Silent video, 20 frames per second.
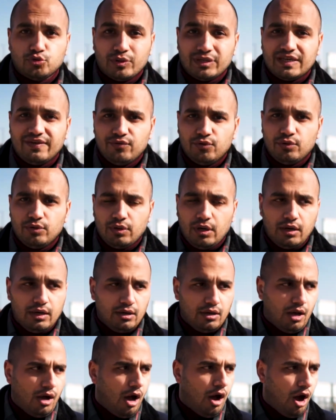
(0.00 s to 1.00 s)
want to give you
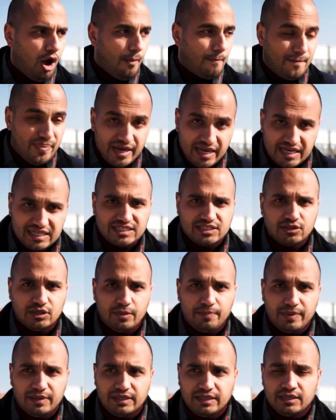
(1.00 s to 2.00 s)
our personal
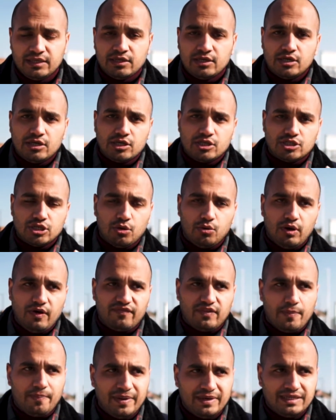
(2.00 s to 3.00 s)
opinion. So if
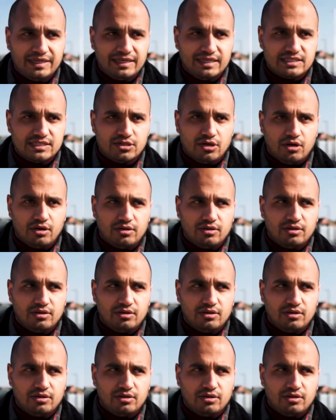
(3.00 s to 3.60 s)
the opinion is not